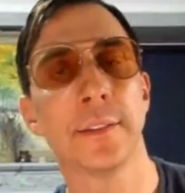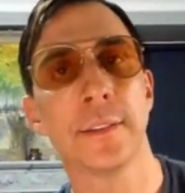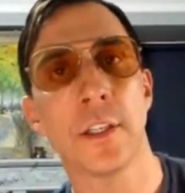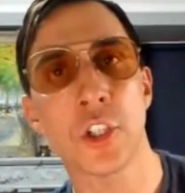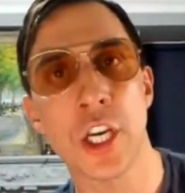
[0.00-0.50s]

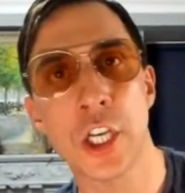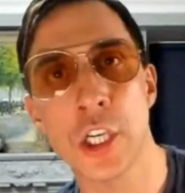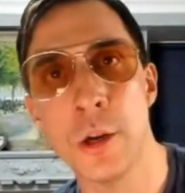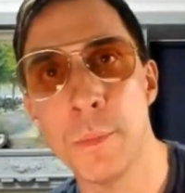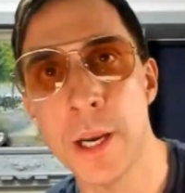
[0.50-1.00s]
I'll see you
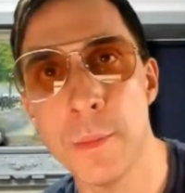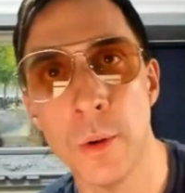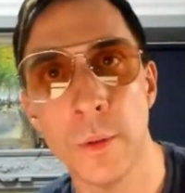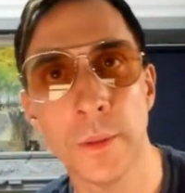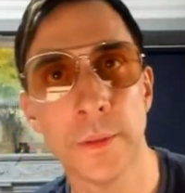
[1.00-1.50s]
soon,
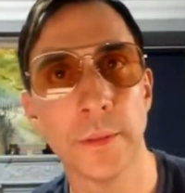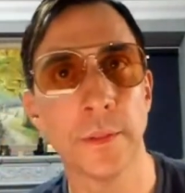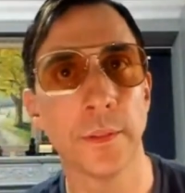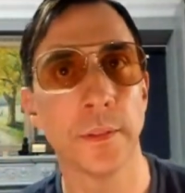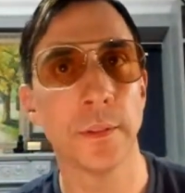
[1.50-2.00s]
people.
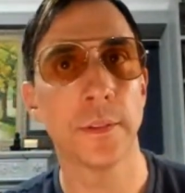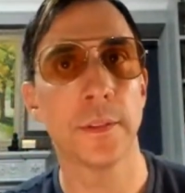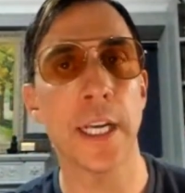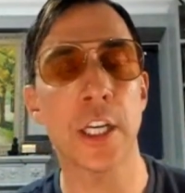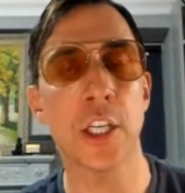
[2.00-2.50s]

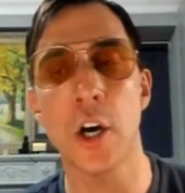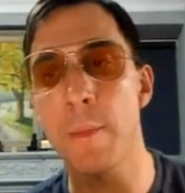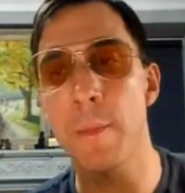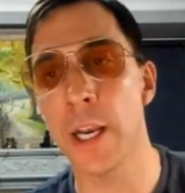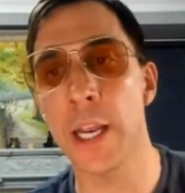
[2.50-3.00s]
Next
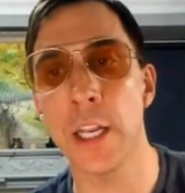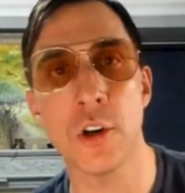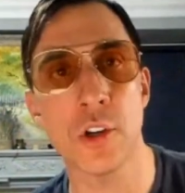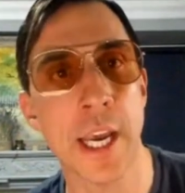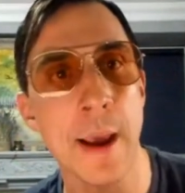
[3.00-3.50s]
time, I'm going to get
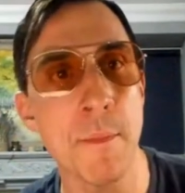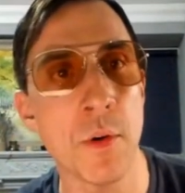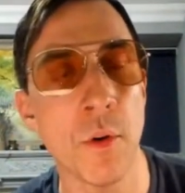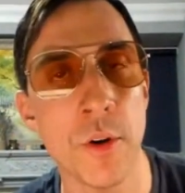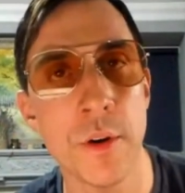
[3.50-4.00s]
Dr.
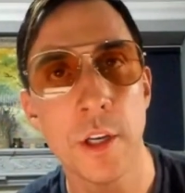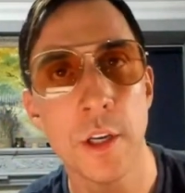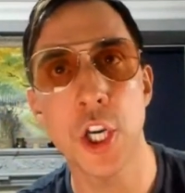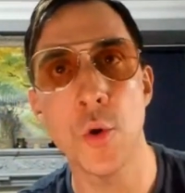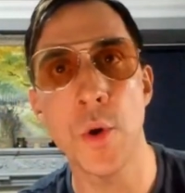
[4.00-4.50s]
Kempner on
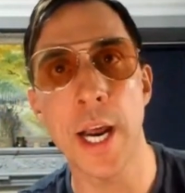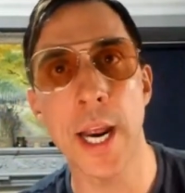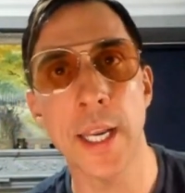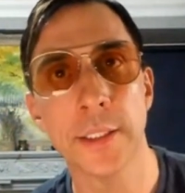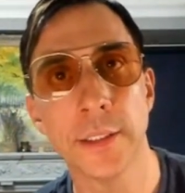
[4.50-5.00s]
Q&A.
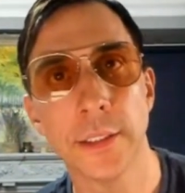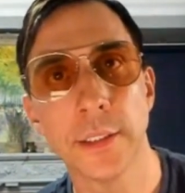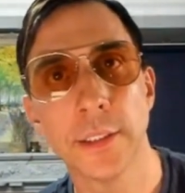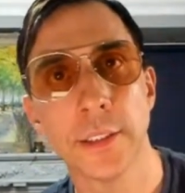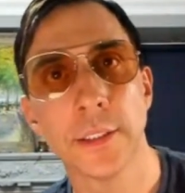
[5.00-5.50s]

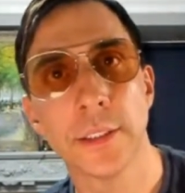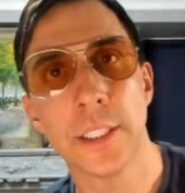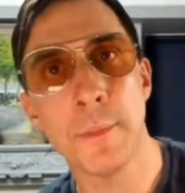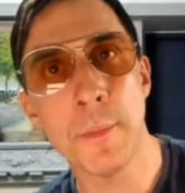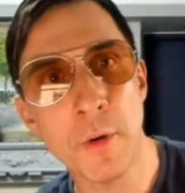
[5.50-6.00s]

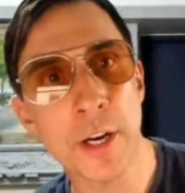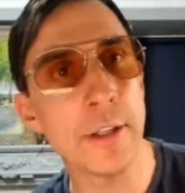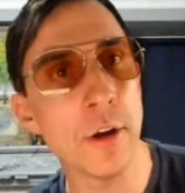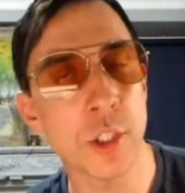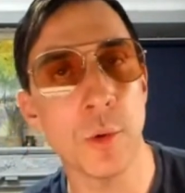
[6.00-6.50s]
An American
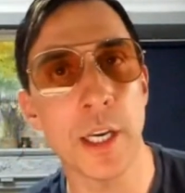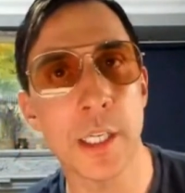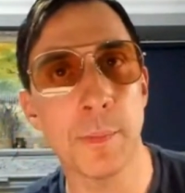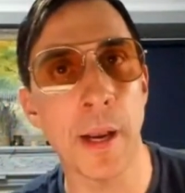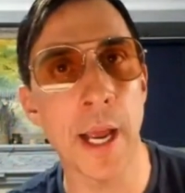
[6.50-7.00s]
doctor will
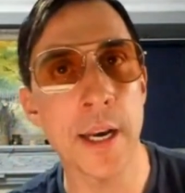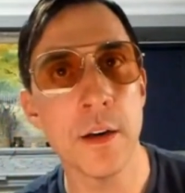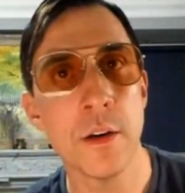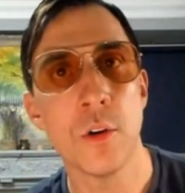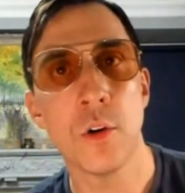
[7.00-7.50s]
explain
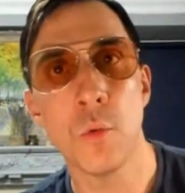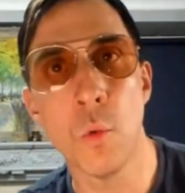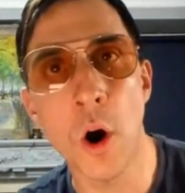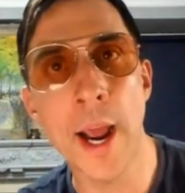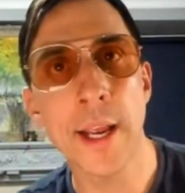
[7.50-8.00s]

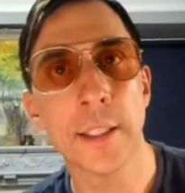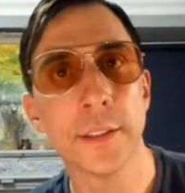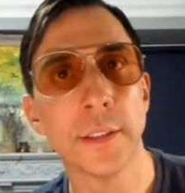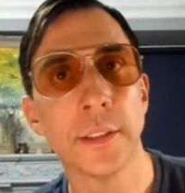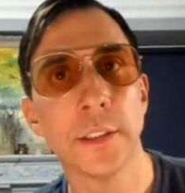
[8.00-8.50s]
why
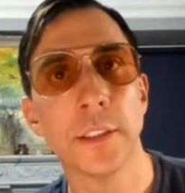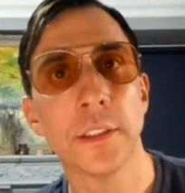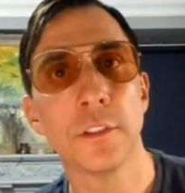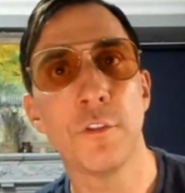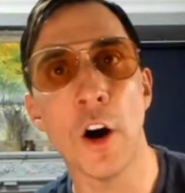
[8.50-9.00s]

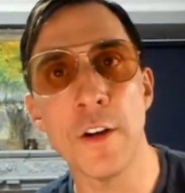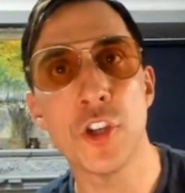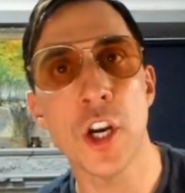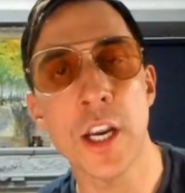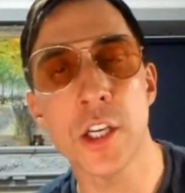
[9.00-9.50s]

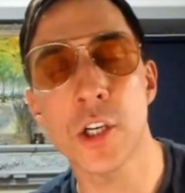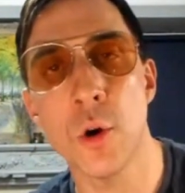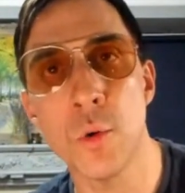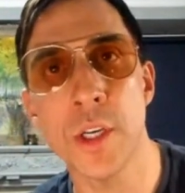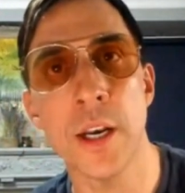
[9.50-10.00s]
5G is
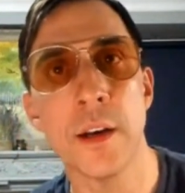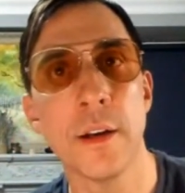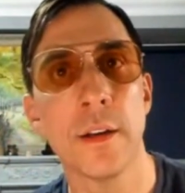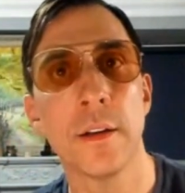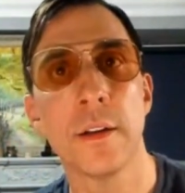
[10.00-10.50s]
causing
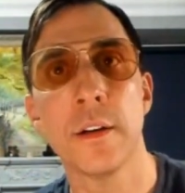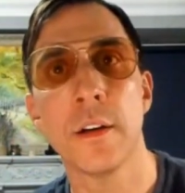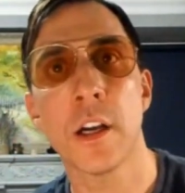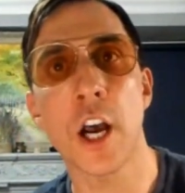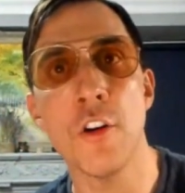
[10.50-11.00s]

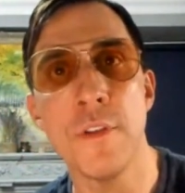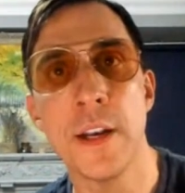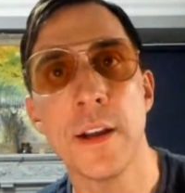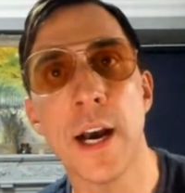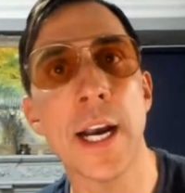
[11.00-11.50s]

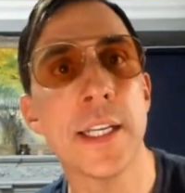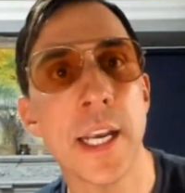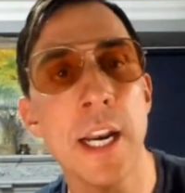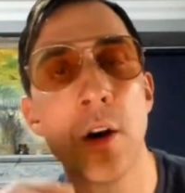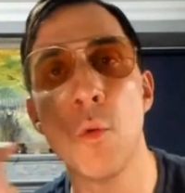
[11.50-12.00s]

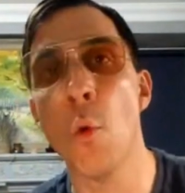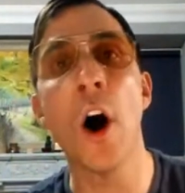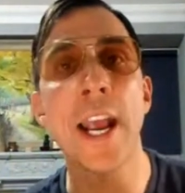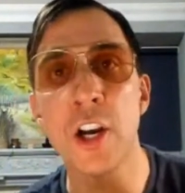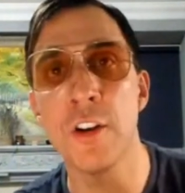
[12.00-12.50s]
COVID-18 and why
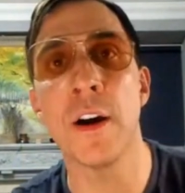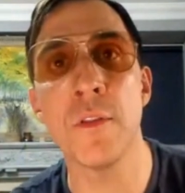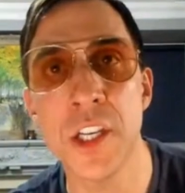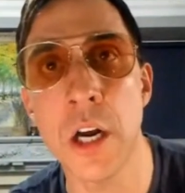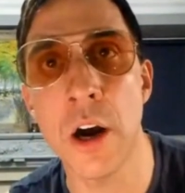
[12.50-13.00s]
it could have only
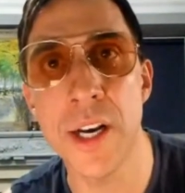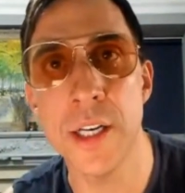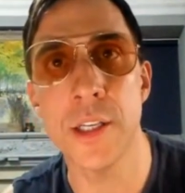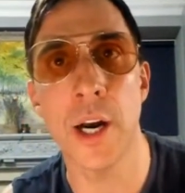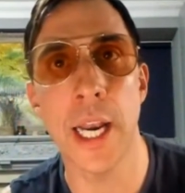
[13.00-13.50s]
started in
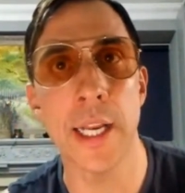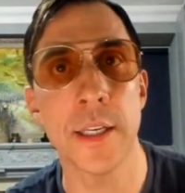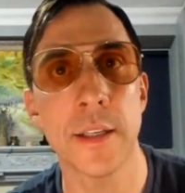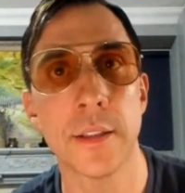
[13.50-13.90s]
Thailand.